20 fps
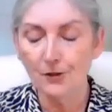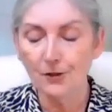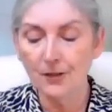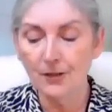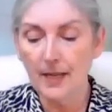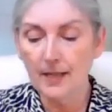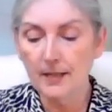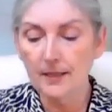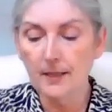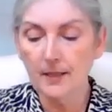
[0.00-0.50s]
So
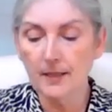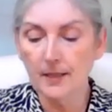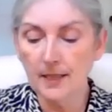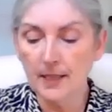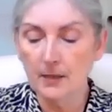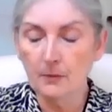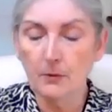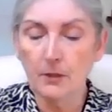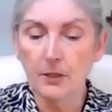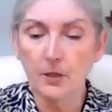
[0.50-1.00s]
let's
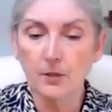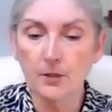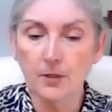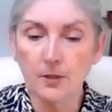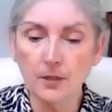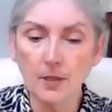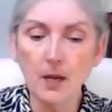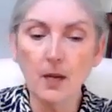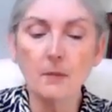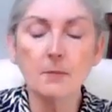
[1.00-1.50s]
see what your
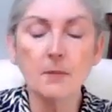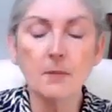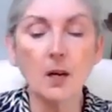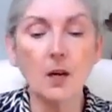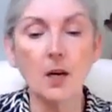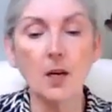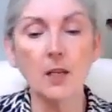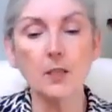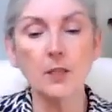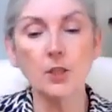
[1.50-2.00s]

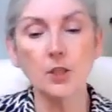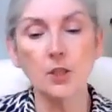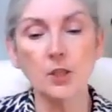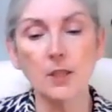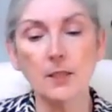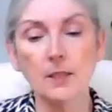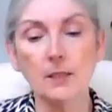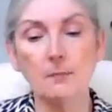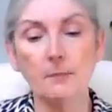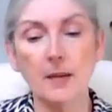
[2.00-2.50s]

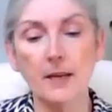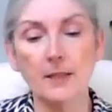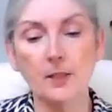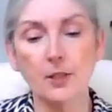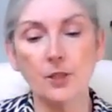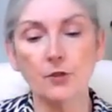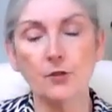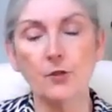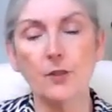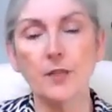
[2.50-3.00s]
subconscious
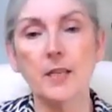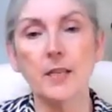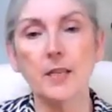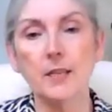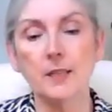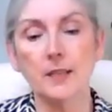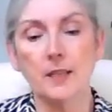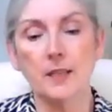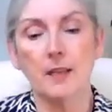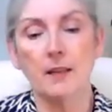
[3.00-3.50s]

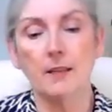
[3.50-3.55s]
masteries